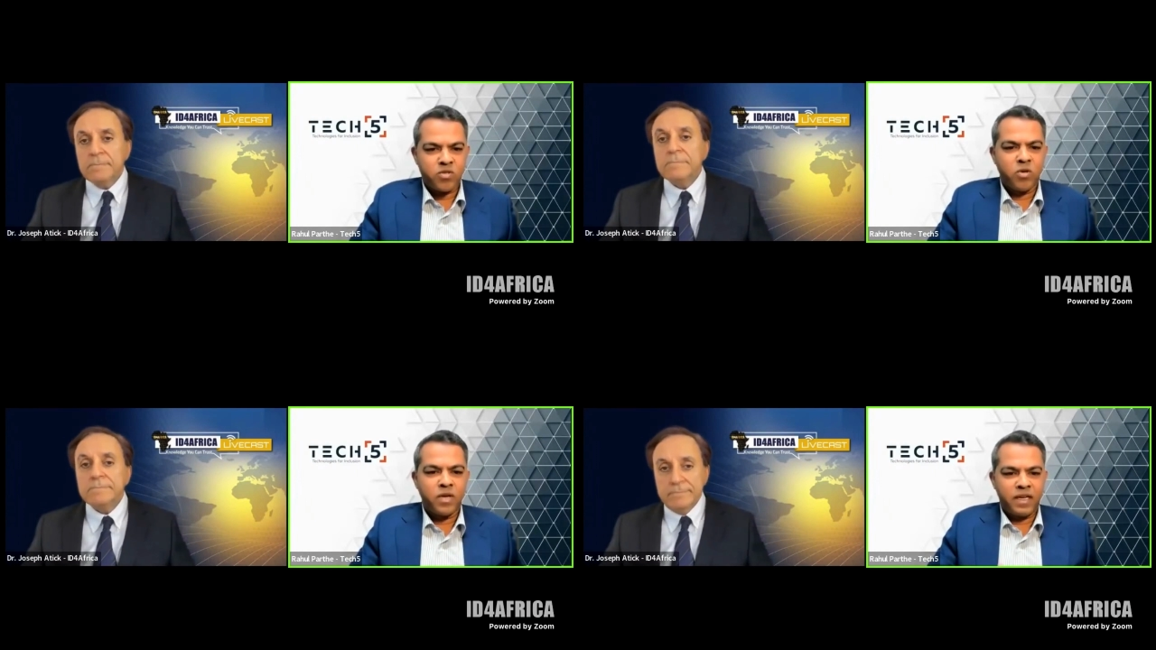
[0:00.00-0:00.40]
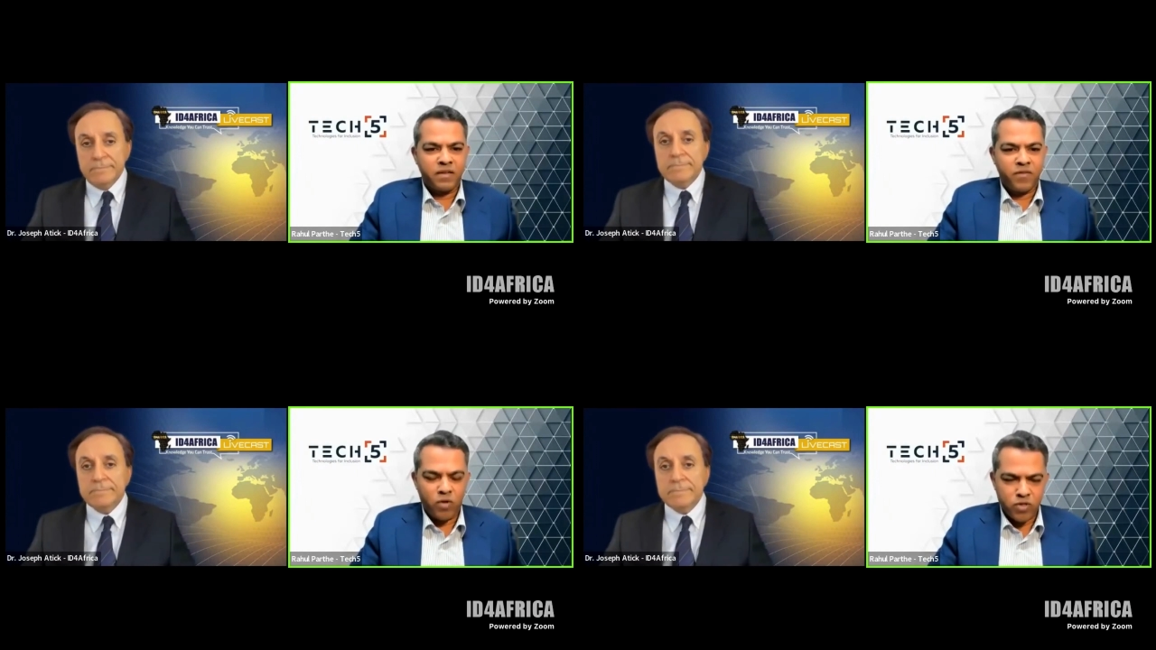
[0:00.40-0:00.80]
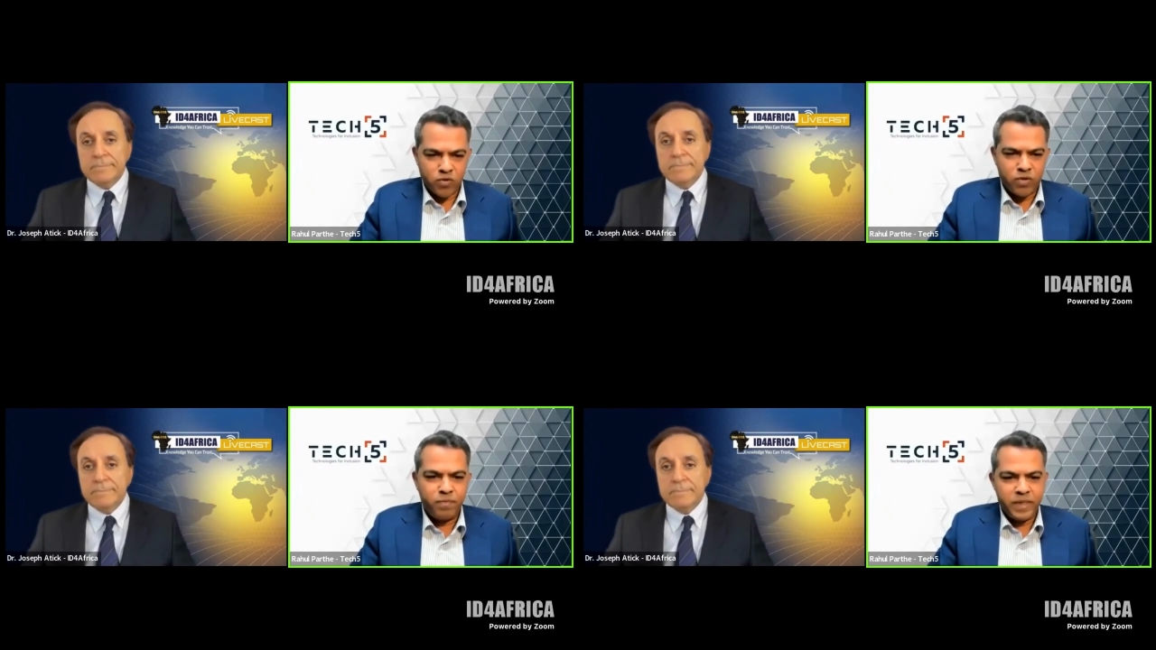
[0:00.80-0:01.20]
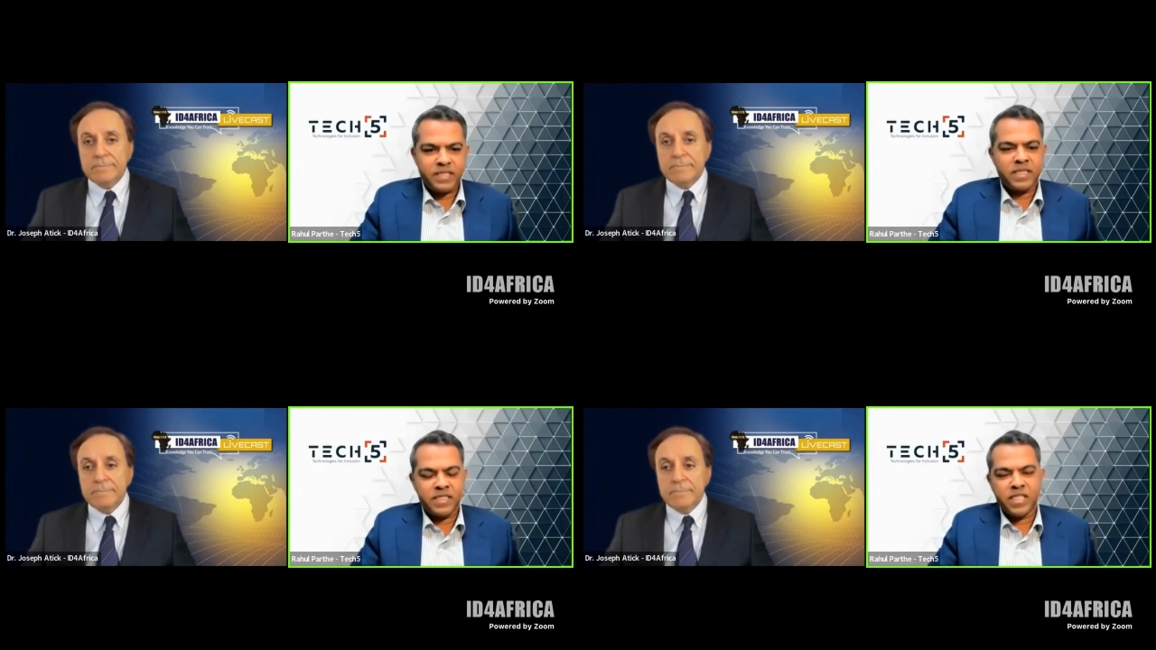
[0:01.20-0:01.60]
Speaker 1: So phones would
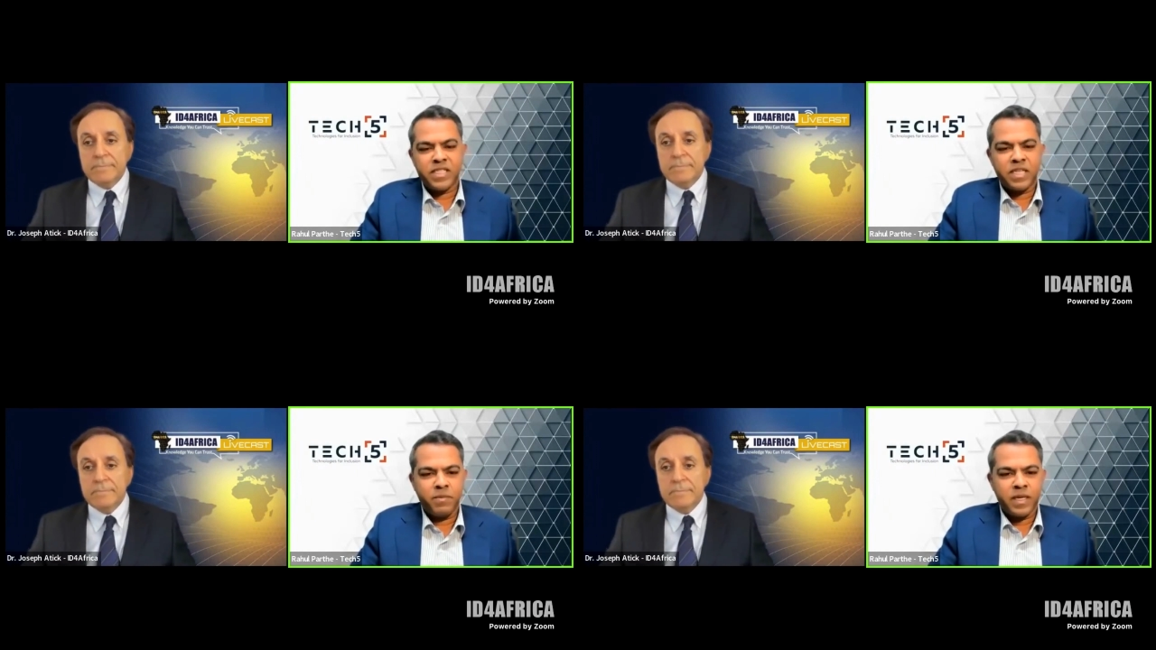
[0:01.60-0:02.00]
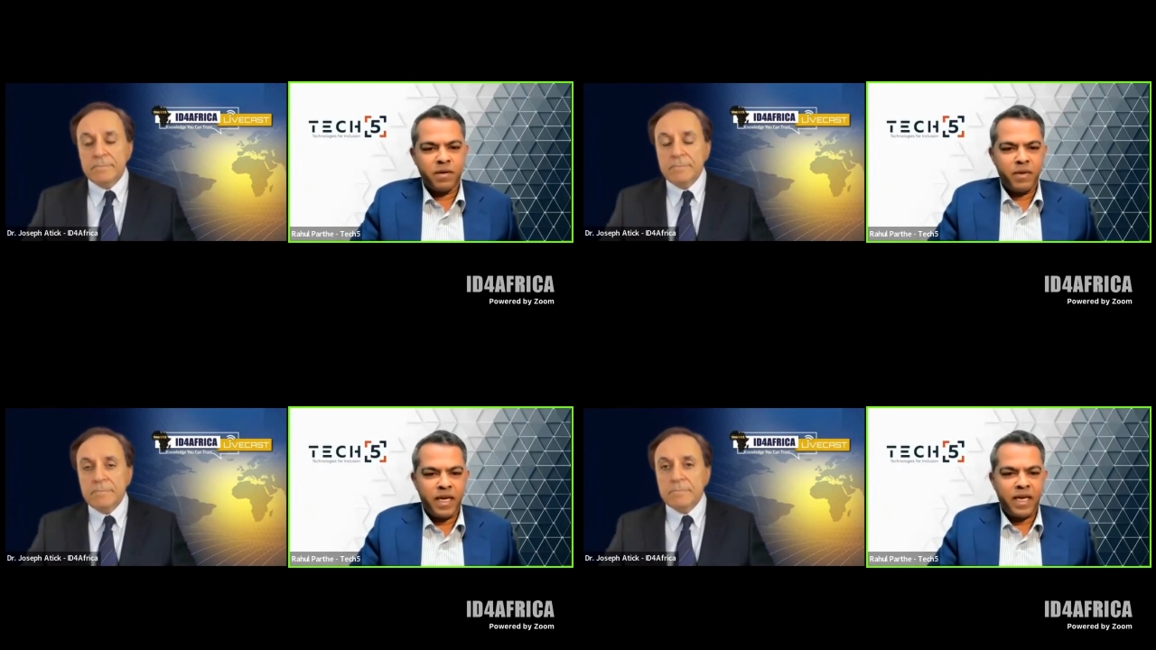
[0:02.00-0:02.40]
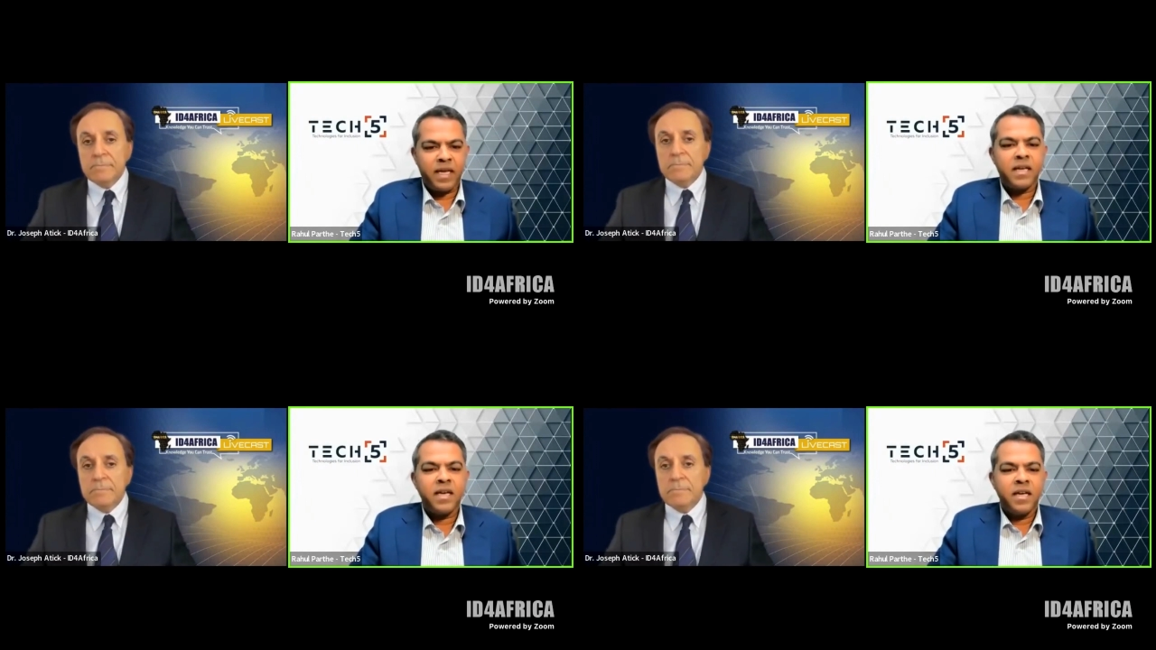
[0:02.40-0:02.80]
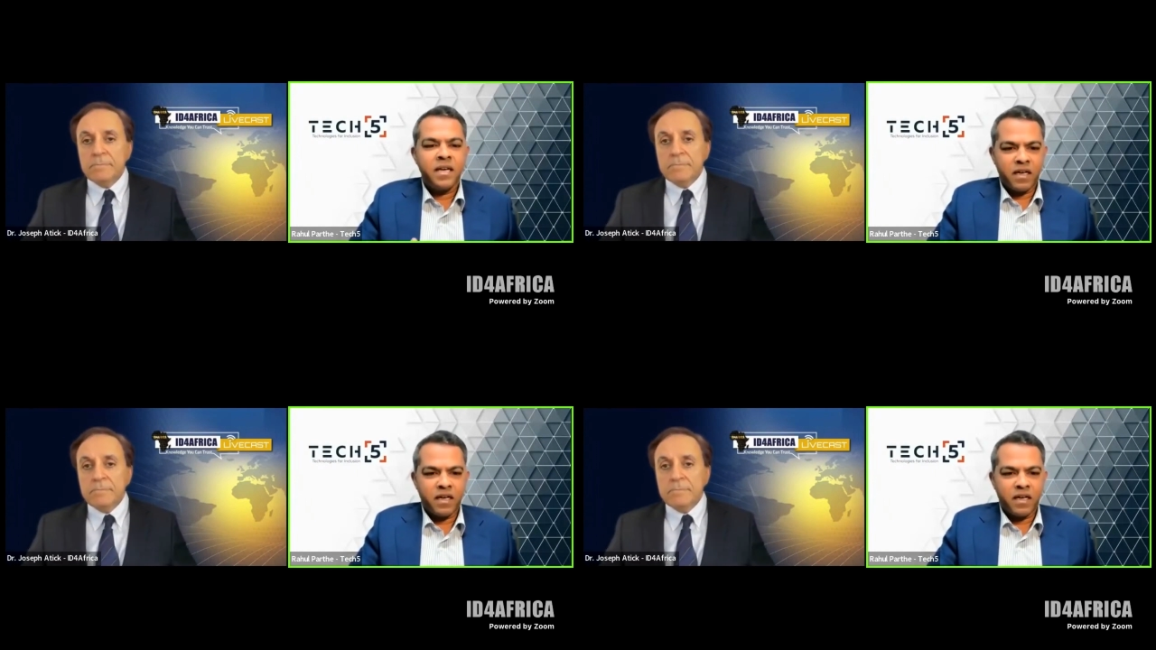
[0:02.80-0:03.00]
essentially become a